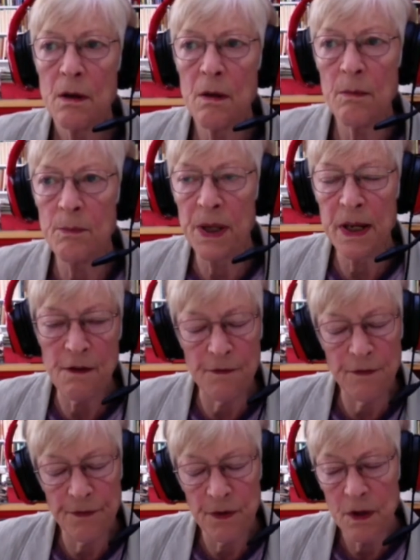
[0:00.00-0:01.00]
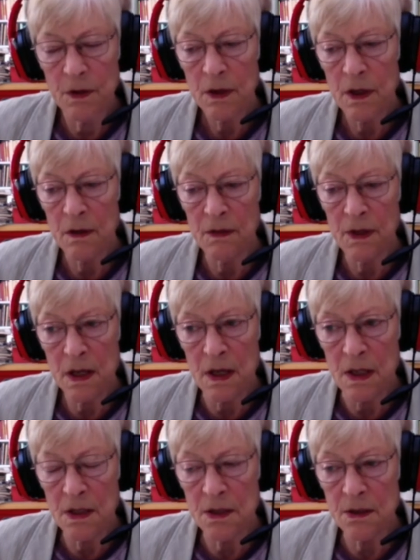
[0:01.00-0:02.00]
belief in the
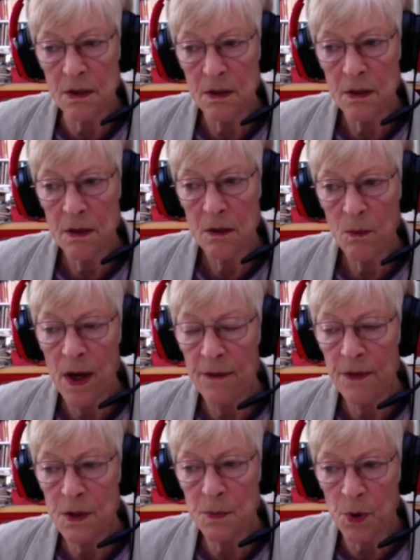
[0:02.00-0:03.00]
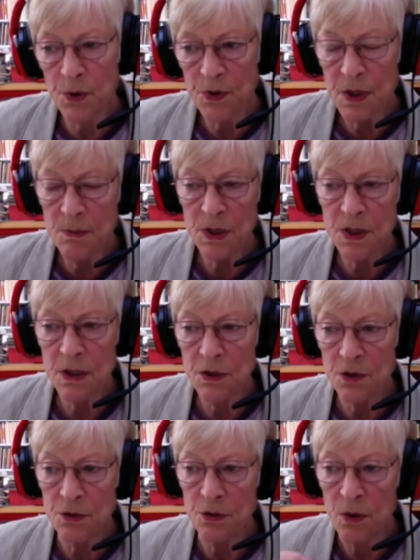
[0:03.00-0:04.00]
East, where this proximity
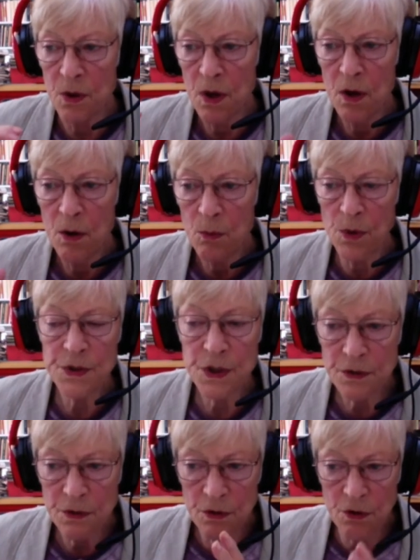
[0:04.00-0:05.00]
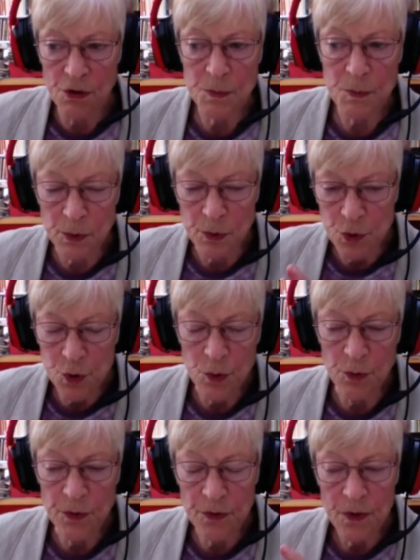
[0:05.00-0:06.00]
to what's gospel
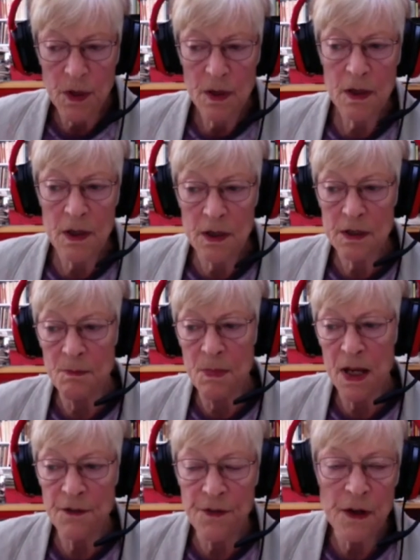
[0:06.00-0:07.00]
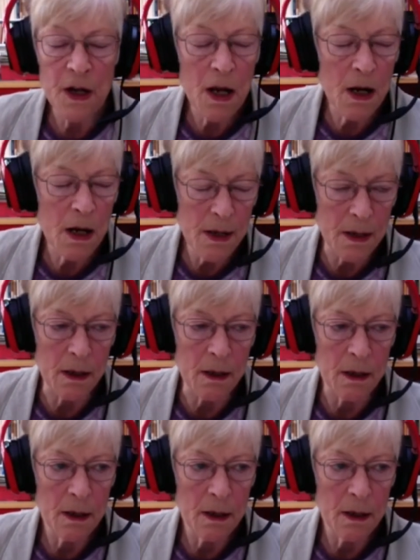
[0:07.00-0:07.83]
truth is made very clear.